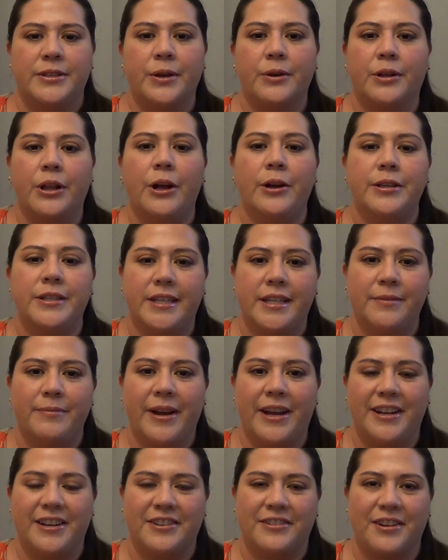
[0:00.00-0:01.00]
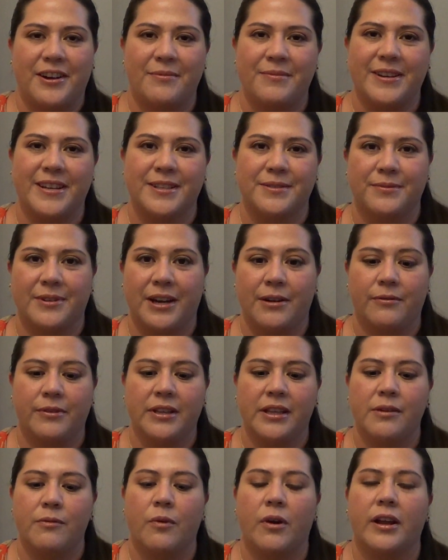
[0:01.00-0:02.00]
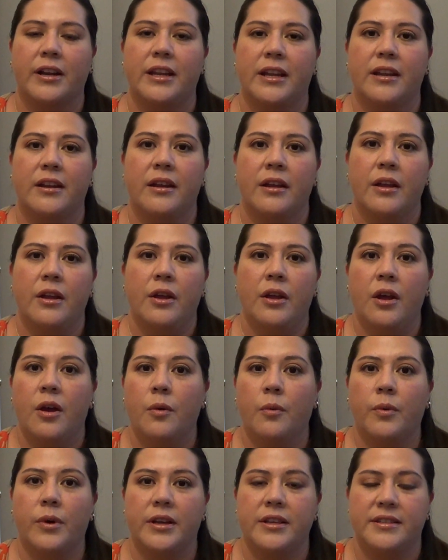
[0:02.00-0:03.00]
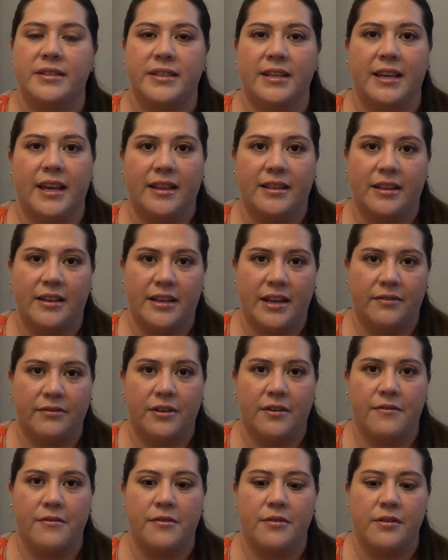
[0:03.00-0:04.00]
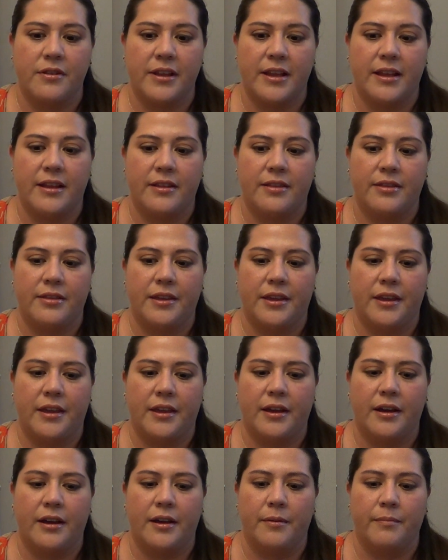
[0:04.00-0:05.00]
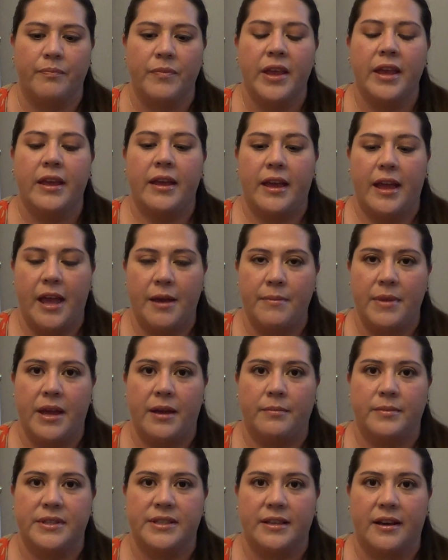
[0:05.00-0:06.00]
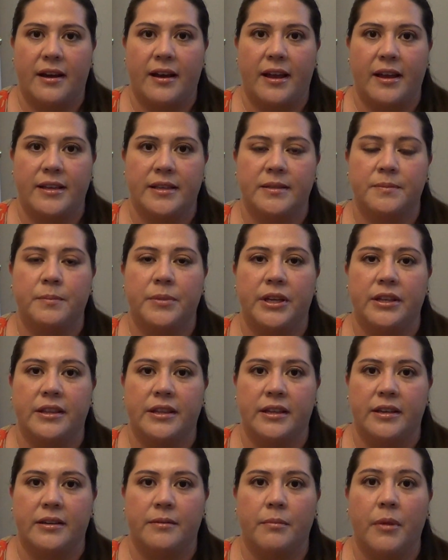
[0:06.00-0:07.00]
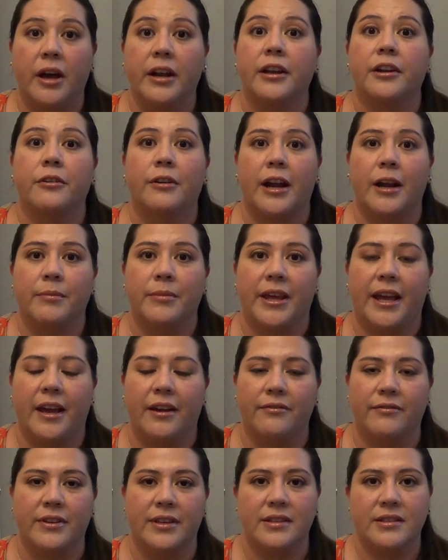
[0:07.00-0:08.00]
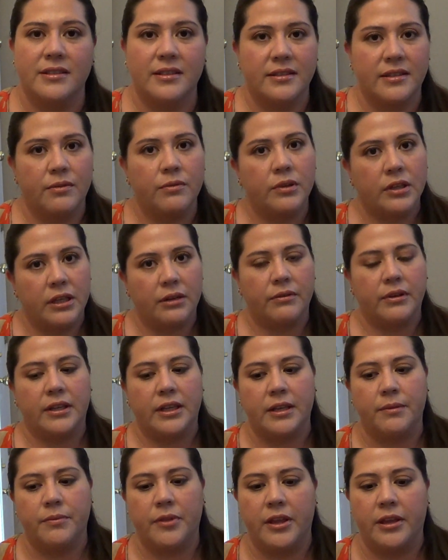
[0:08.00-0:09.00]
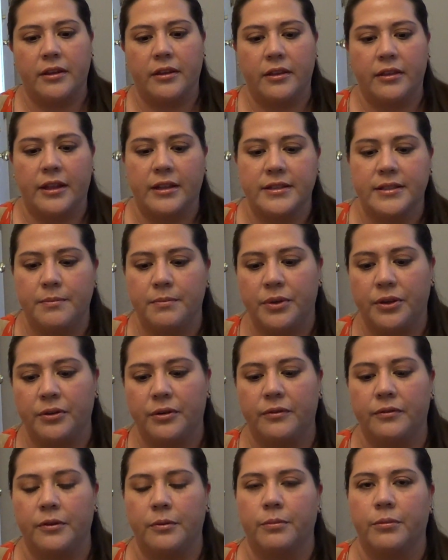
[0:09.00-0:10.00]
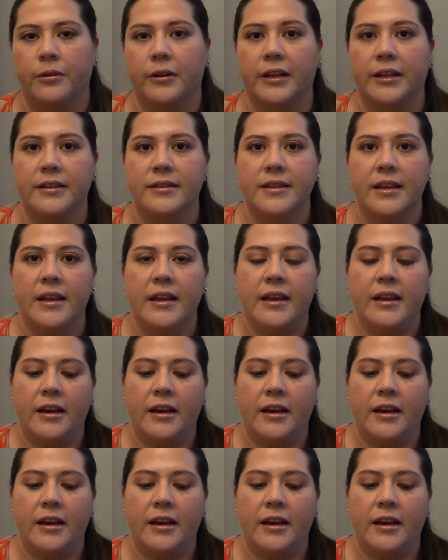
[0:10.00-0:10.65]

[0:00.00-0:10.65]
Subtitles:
so close to my underarm, because what I really wanted was to get the Neverfull in the MM size, but the monogram canvas, because I really think that's a beautiful print.